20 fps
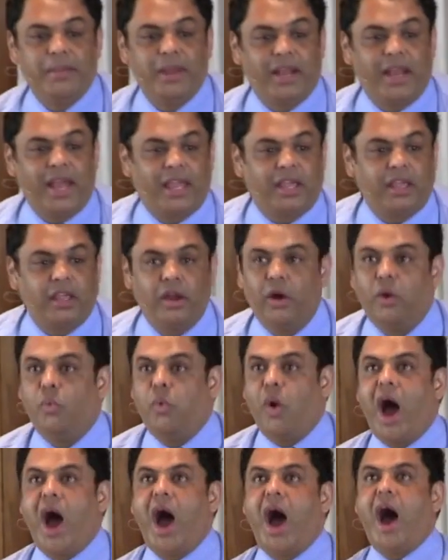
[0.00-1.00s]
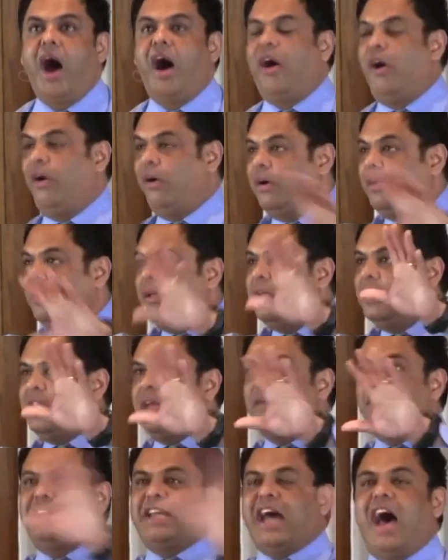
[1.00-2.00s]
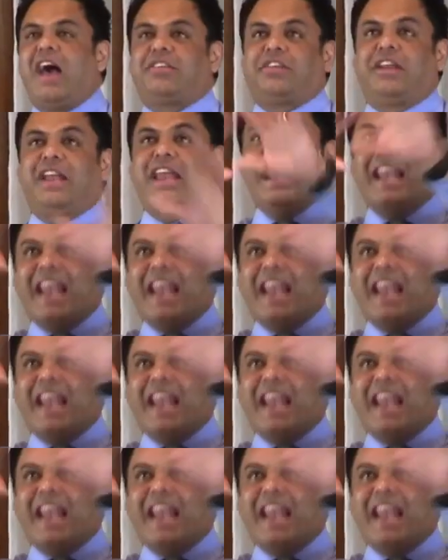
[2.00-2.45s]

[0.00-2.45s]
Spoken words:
I mean, like, you know, wow. They were dazzled.